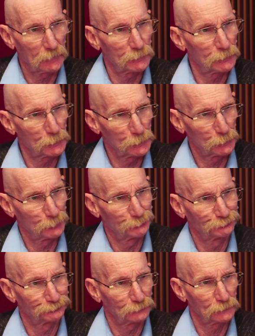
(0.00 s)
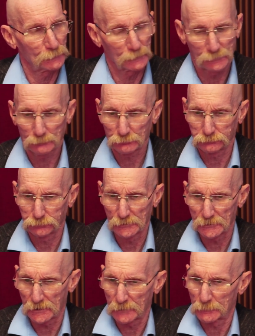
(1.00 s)
fruit. Let's
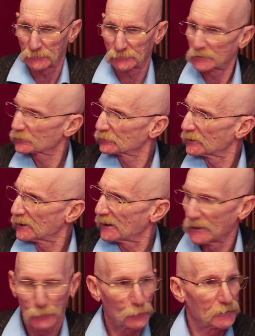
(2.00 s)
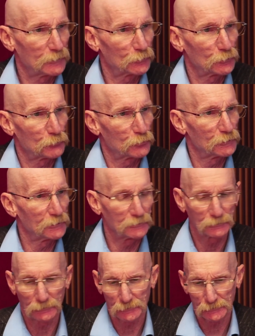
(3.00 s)
rename a section a highway or a bridge.